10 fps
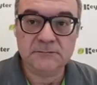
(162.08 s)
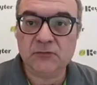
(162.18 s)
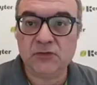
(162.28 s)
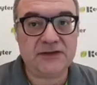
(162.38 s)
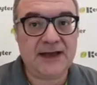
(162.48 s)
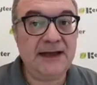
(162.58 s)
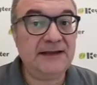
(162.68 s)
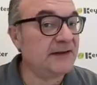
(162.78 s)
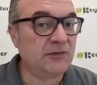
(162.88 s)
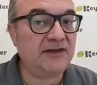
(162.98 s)
With that,
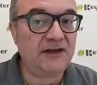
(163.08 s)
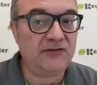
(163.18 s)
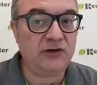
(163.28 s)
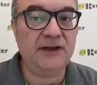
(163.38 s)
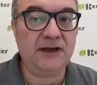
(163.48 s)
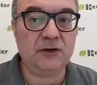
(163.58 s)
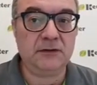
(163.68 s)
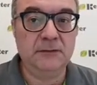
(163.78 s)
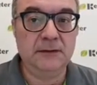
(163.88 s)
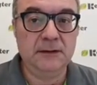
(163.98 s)
table says very
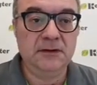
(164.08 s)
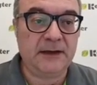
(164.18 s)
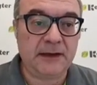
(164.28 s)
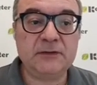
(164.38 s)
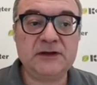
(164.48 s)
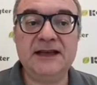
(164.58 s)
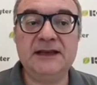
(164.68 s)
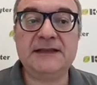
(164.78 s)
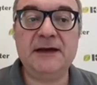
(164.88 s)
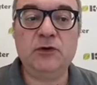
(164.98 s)
little, but
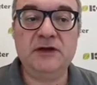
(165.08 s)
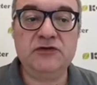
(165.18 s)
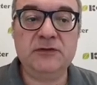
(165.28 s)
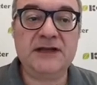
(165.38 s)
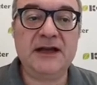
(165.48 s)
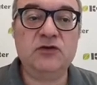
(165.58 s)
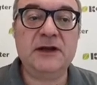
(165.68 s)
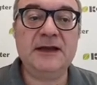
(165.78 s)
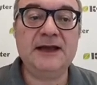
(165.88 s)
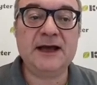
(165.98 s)
second table gives me
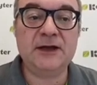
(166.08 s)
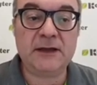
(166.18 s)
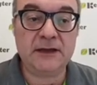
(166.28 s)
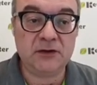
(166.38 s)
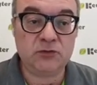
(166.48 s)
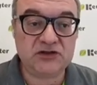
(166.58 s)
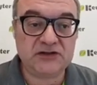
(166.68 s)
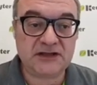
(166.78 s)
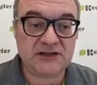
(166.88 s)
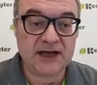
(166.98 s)
saturated air, which is
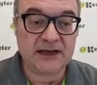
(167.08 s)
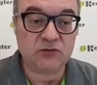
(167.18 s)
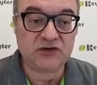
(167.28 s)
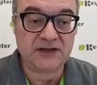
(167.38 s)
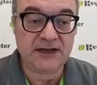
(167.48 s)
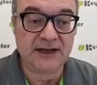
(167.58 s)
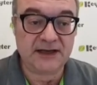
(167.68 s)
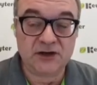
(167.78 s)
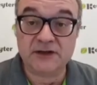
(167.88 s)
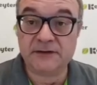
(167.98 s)
this line. We'll see it
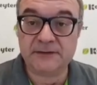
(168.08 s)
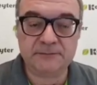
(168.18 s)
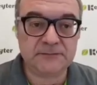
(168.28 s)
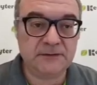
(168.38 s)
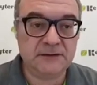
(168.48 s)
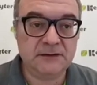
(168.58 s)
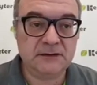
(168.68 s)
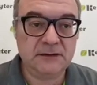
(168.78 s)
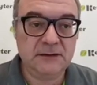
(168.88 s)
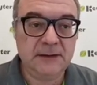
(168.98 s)
later.
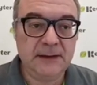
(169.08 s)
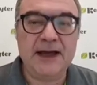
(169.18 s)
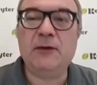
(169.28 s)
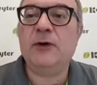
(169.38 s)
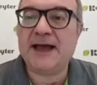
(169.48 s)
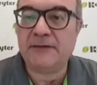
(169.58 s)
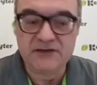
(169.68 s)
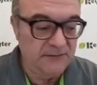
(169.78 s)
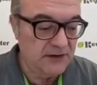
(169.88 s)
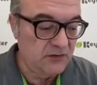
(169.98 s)
And what
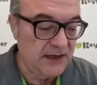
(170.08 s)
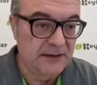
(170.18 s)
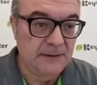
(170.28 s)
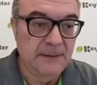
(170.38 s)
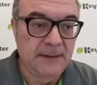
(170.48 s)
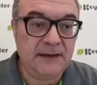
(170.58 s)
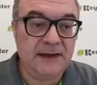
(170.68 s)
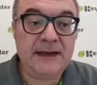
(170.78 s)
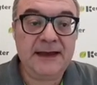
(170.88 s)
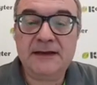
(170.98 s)
happens in between?
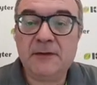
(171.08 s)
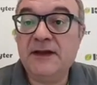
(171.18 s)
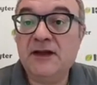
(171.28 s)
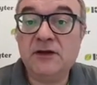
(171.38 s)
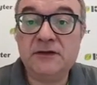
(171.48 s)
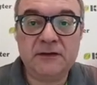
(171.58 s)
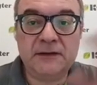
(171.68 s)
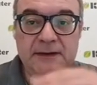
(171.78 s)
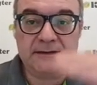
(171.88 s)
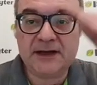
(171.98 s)
In the middle,
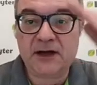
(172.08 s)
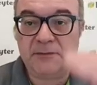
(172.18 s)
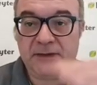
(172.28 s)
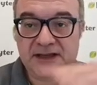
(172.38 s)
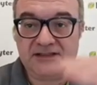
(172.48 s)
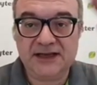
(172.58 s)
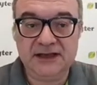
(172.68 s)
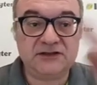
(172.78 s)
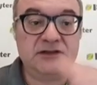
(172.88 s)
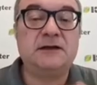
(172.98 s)
there are many
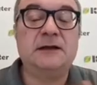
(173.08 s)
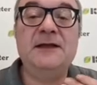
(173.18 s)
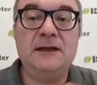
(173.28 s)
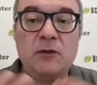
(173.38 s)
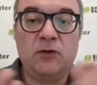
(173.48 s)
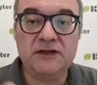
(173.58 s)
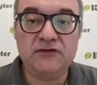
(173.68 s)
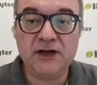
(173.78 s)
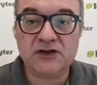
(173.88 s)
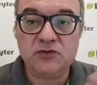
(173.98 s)
states where the
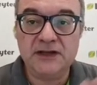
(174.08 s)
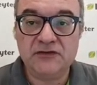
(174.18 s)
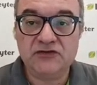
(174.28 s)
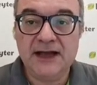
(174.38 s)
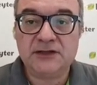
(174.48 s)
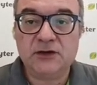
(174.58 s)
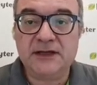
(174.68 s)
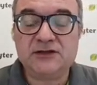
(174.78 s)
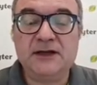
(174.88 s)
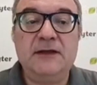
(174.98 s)
fluctuating factor
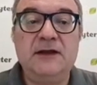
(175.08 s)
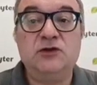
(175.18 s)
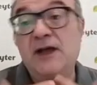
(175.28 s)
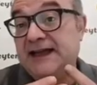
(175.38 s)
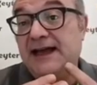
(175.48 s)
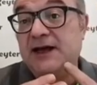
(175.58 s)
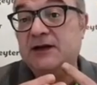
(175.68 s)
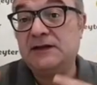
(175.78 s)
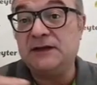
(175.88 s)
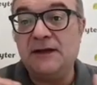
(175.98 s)
is not the dry
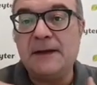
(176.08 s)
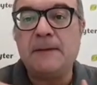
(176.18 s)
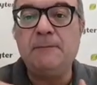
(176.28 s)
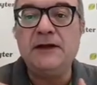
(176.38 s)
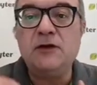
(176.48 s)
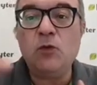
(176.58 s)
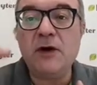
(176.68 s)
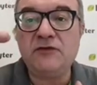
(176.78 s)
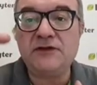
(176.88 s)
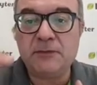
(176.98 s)
air, but the
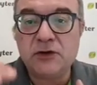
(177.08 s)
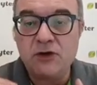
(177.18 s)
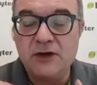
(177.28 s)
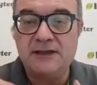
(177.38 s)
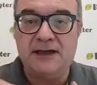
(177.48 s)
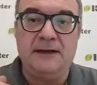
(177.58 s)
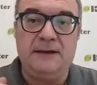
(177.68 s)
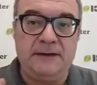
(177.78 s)
water vapor content.